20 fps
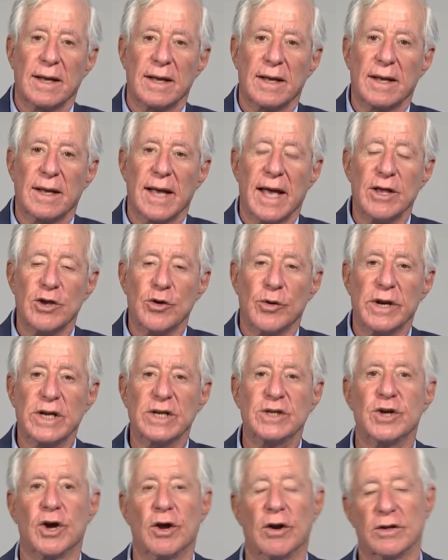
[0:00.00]
and your
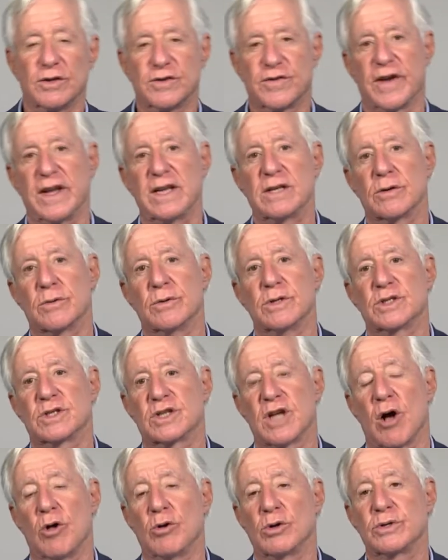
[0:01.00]
internal sphincter is
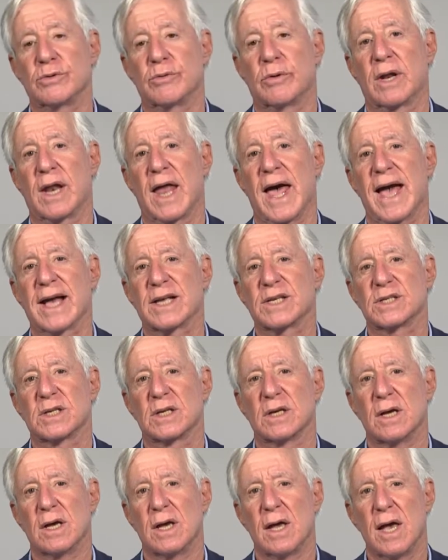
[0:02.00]
told to relax.
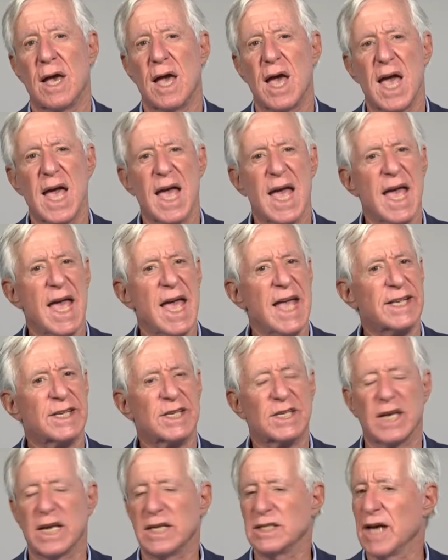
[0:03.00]
It
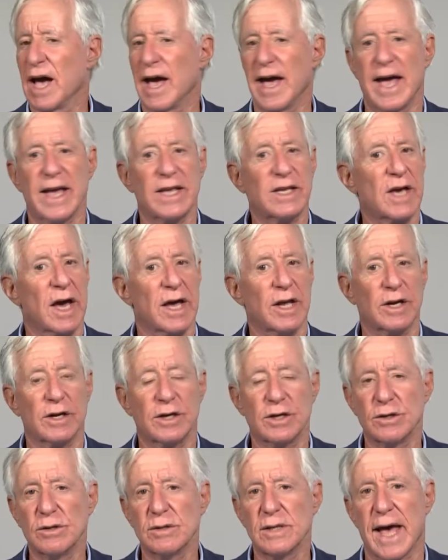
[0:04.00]
says, I ain't going to
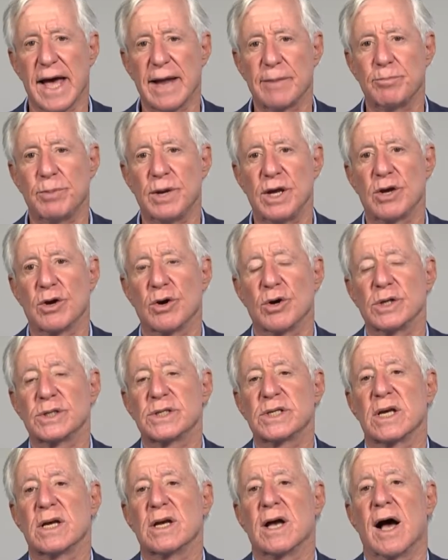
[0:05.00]
do that because
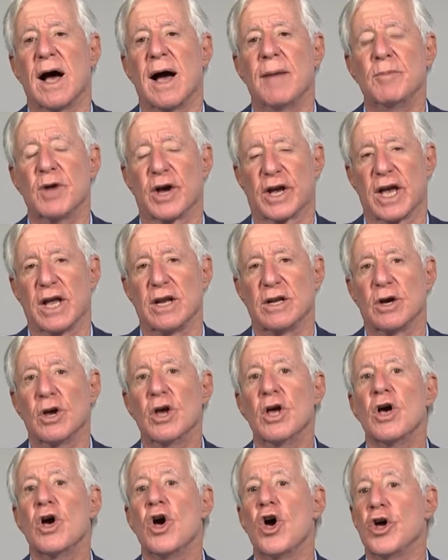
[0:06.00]
I'm not going to
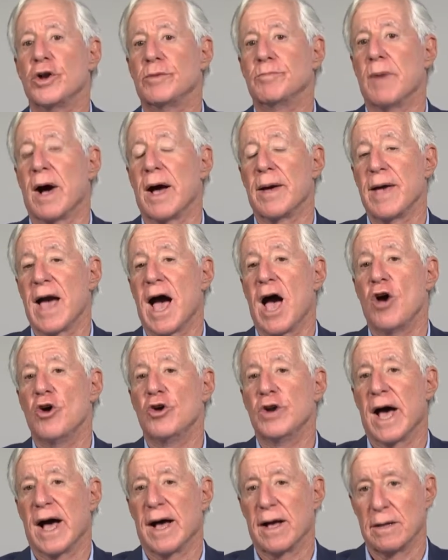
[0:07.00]
hurt my
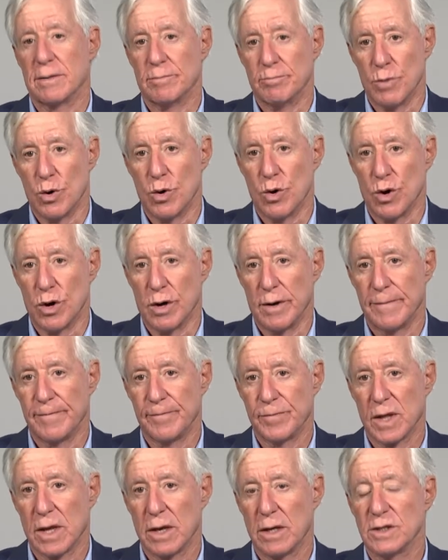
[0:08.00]
owner more.
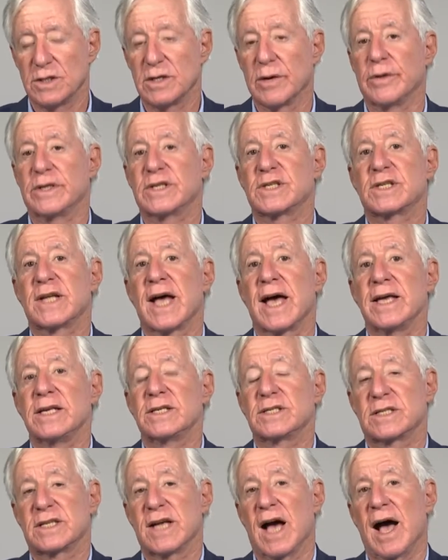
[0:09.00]
So it stays
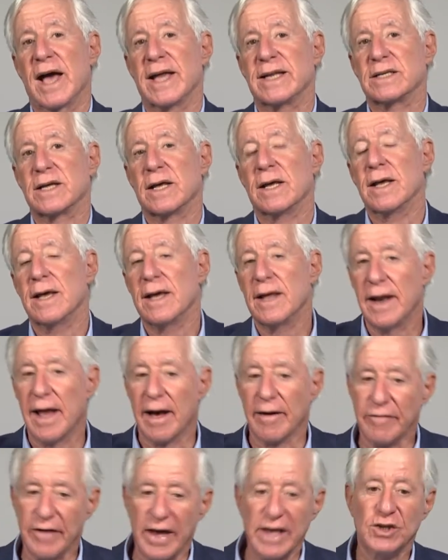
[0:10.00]
tight. Now
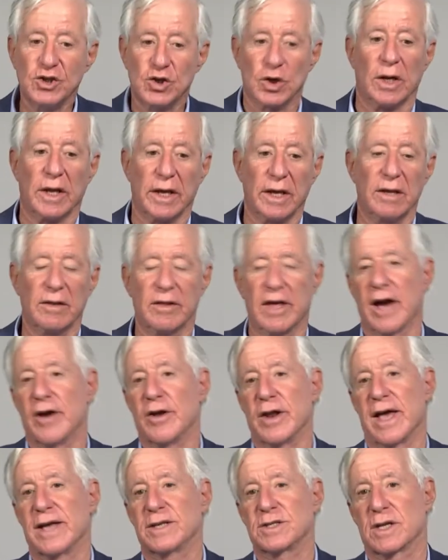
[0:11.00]
eventually the
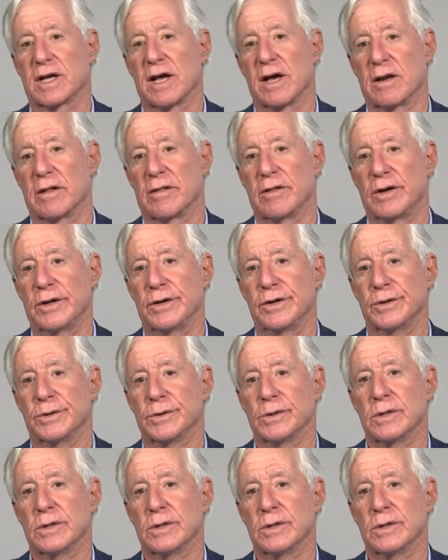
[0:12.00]
owner has to go to the loo,